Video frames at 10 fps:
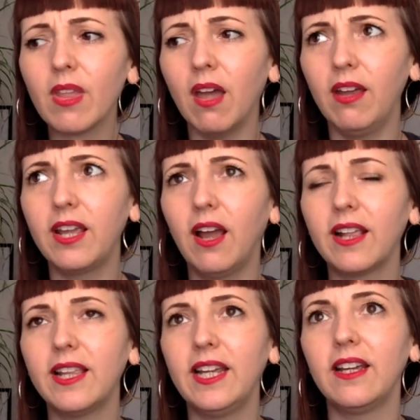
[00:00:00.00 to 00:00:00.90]
I,
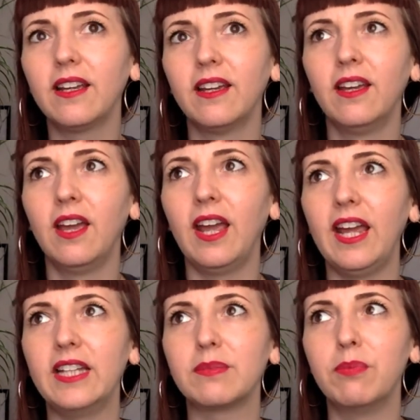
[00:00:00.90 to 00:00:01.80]
I think
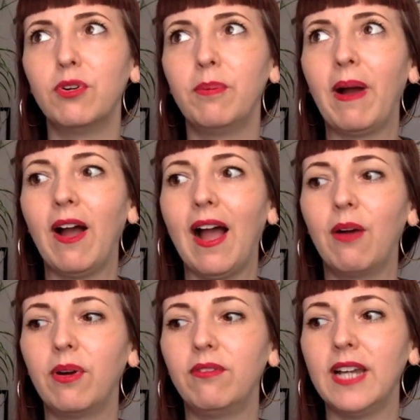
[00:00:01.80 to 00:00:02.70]
it's more about
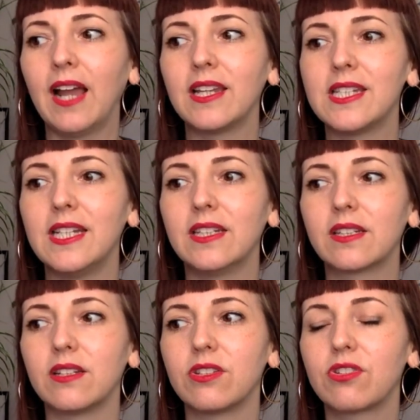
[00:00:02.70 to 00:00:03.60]
how our reality
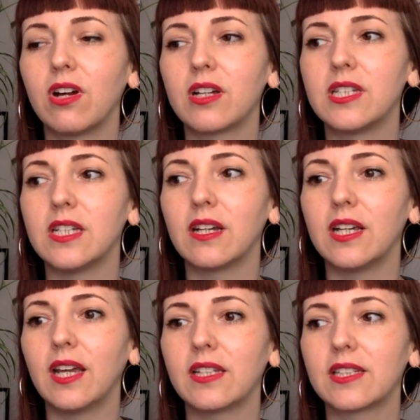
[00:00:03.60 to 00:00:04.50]
is constructed. I
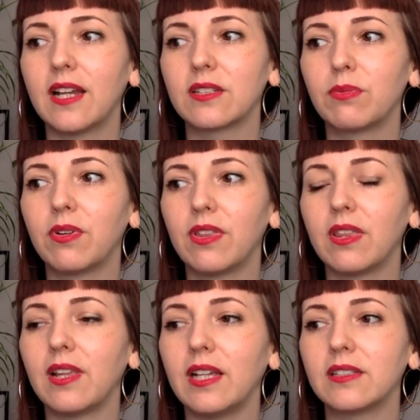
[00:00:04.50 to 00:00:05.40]
guess that's one of
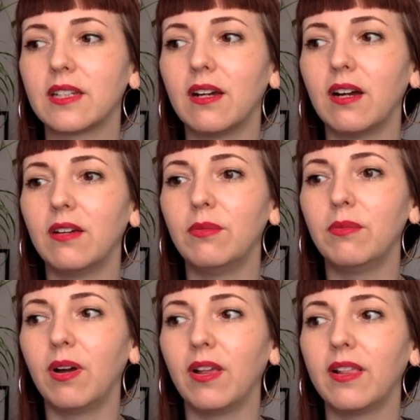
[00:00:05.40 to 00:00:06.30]
the things that I,
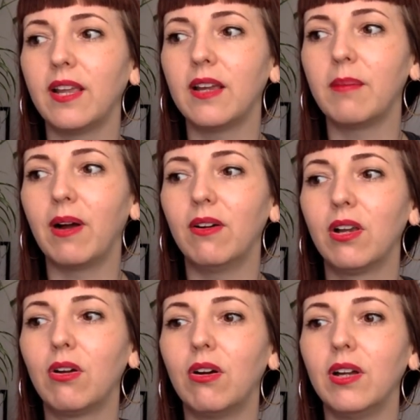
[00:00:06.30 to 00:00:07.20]
I think about a
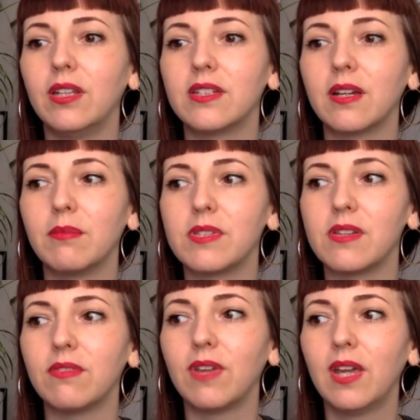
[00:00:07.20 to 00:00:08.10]
lot in terms
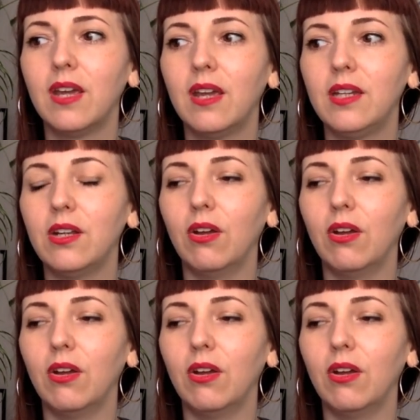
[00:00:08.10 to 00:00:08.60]
of, you